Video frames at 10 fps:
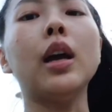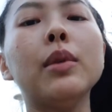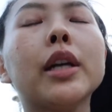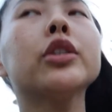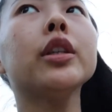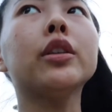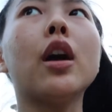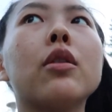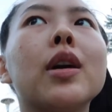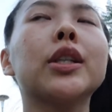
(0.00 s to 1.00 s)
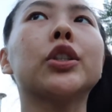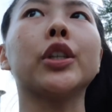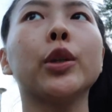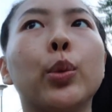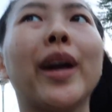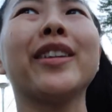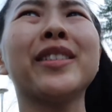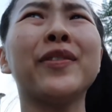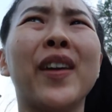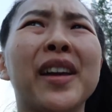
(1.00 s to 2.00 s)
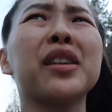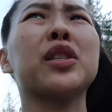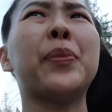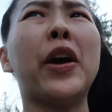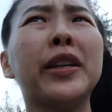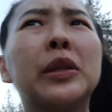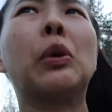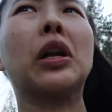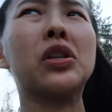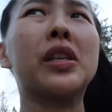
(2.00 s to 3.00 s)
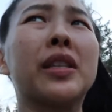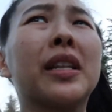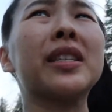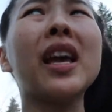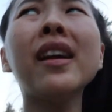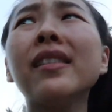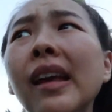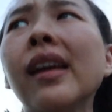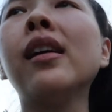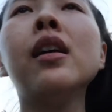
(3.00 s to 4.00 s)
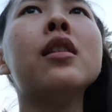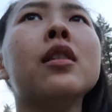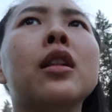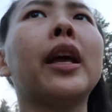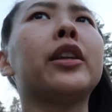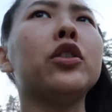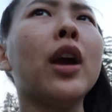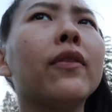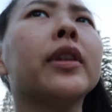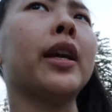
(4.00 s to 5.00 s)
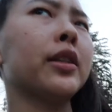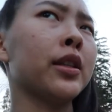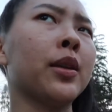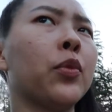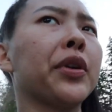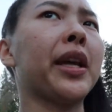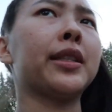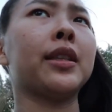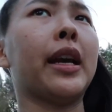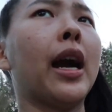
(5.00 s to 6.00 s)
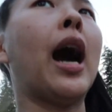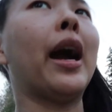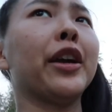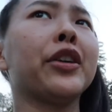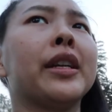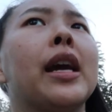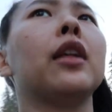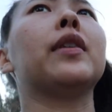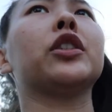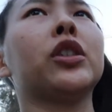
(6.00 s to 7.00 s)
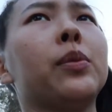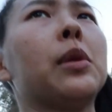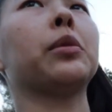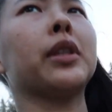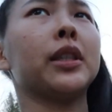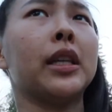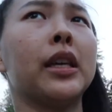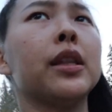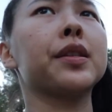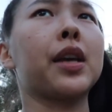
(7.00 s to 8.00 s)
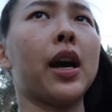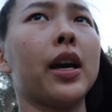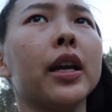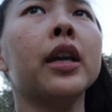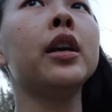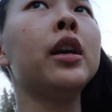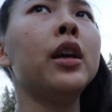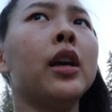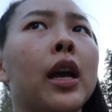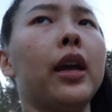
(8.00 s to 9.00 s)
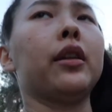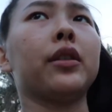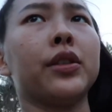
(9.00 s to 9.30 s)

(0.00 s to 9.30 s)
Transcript: I'm actually not quite sure where to find a spot to watch the sunset. Like, do you have to get to somewhere that's like higher in elevation to be able to see the sky? and